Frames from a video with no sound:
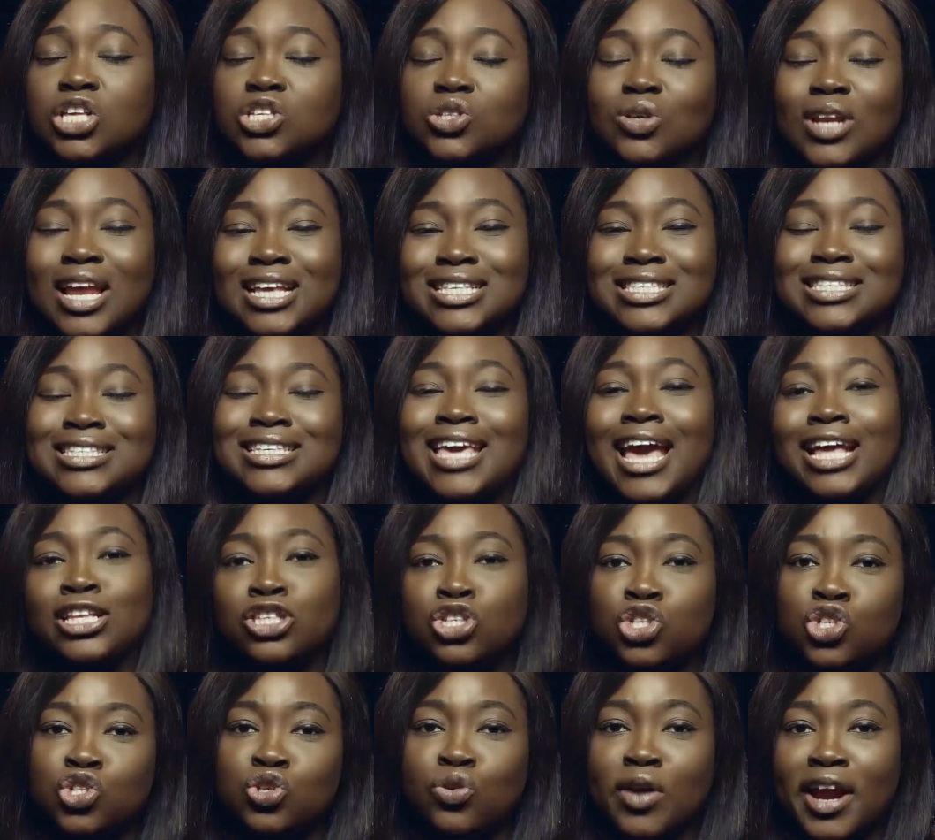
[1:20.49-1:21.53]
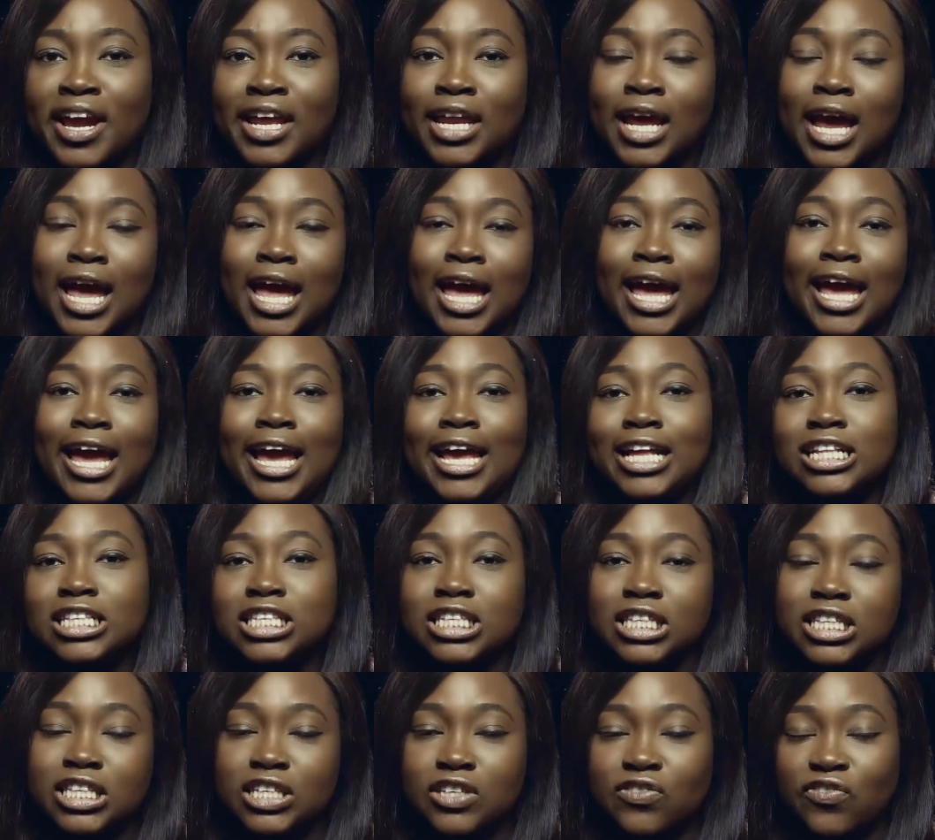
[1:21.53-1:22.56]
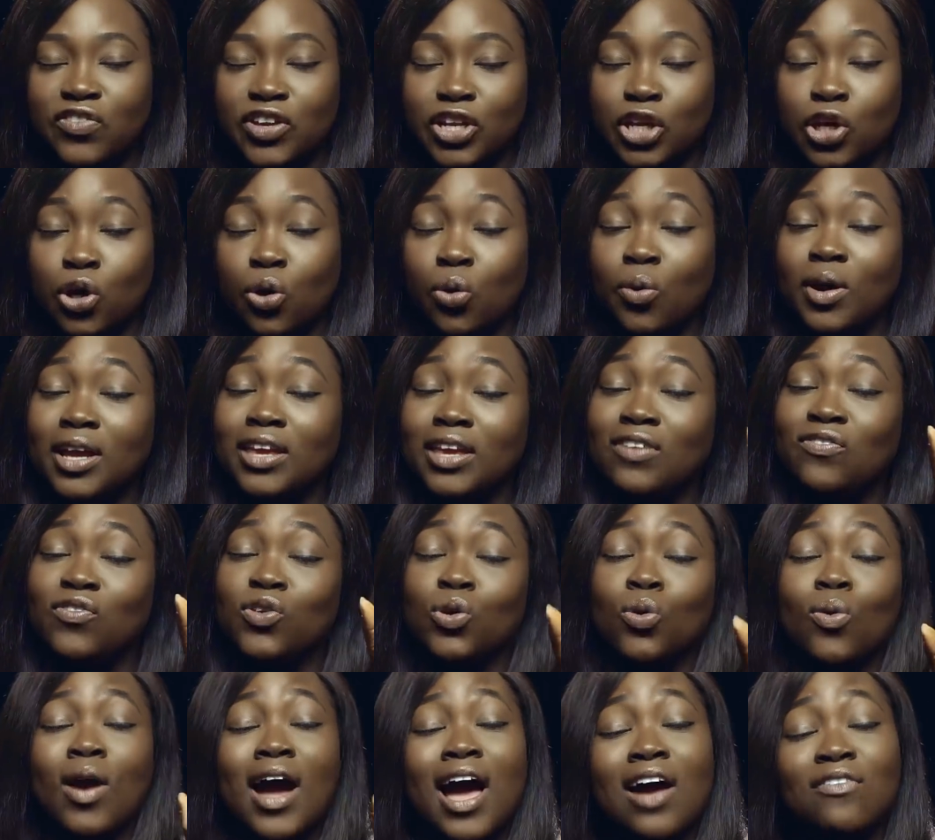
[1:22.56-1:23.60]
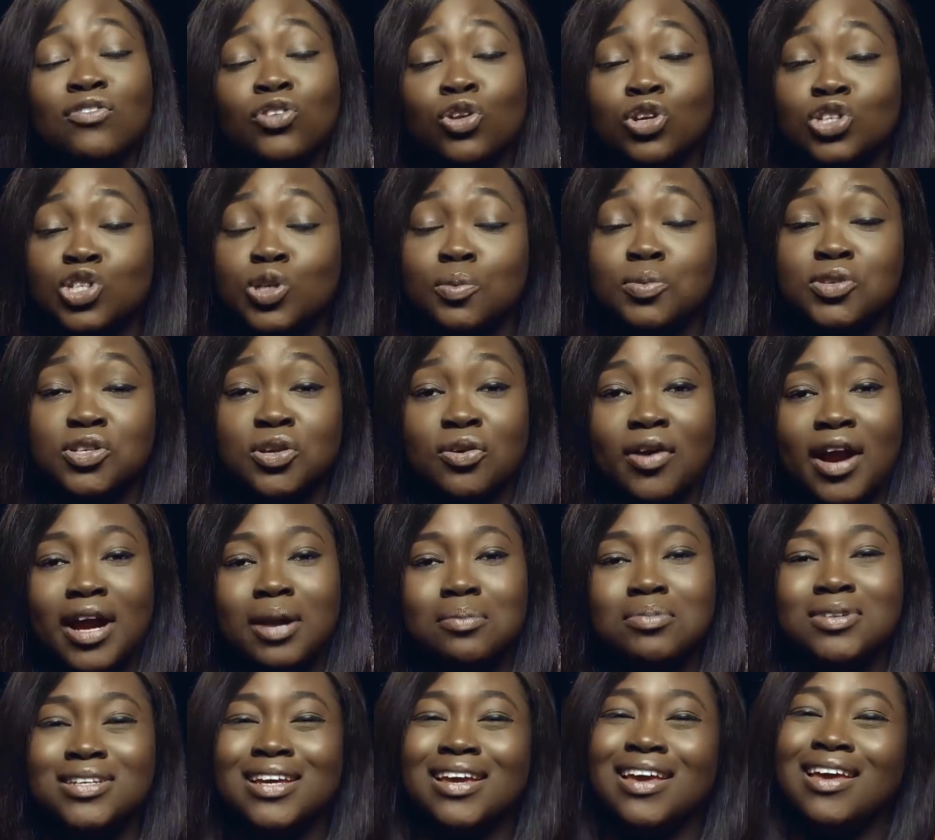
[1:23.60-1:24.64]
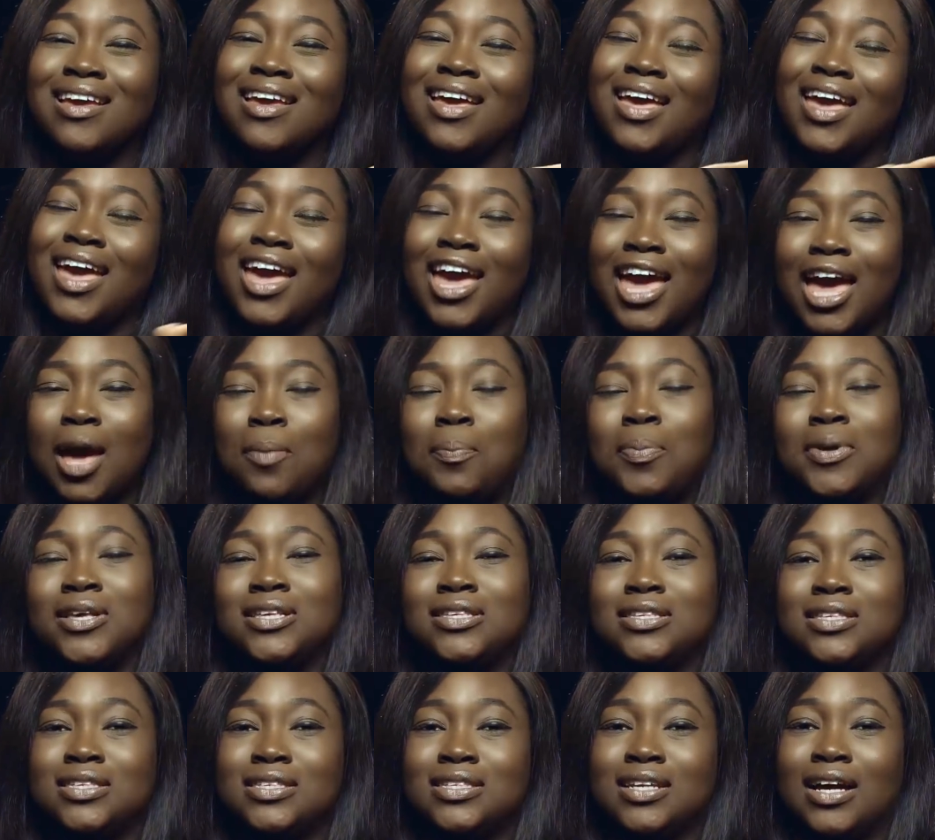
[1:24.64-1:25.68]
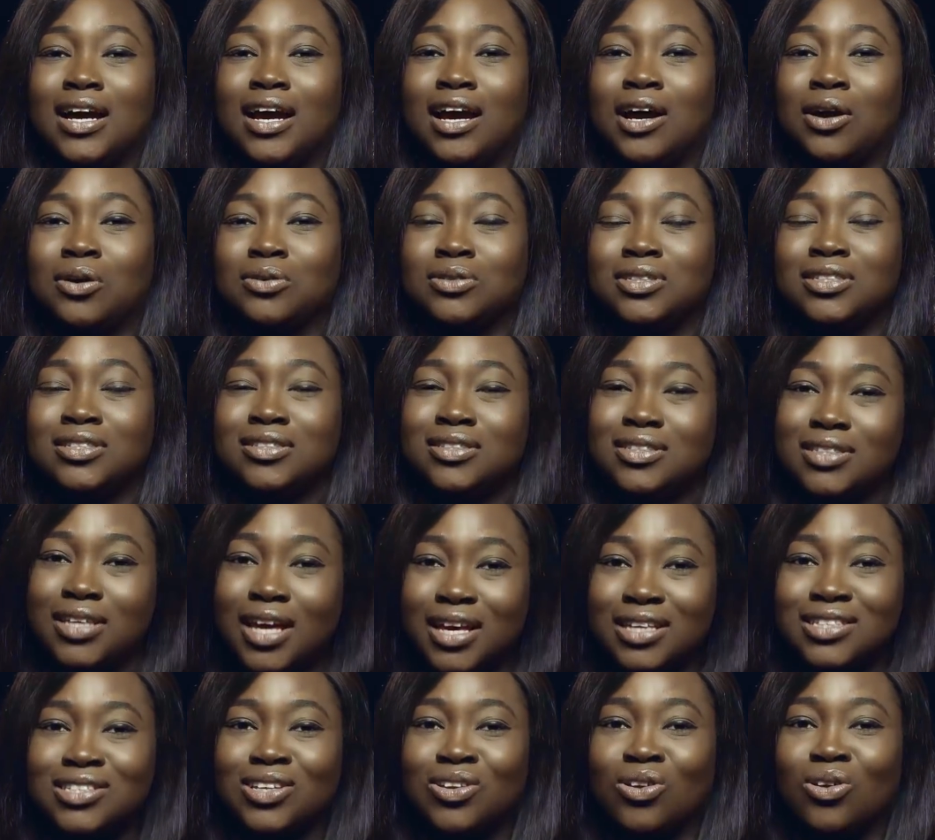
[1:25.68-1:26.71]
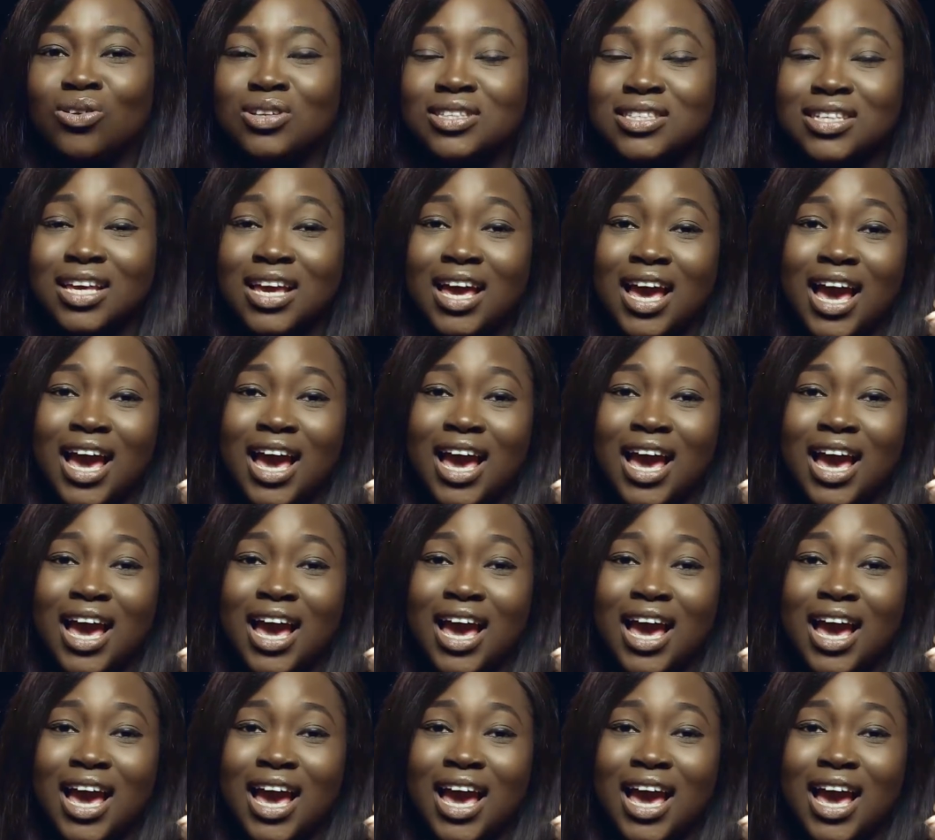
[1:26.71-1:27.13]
So let's get straight into this video. If you have not subscribed, help a sister out. Thanks a lot.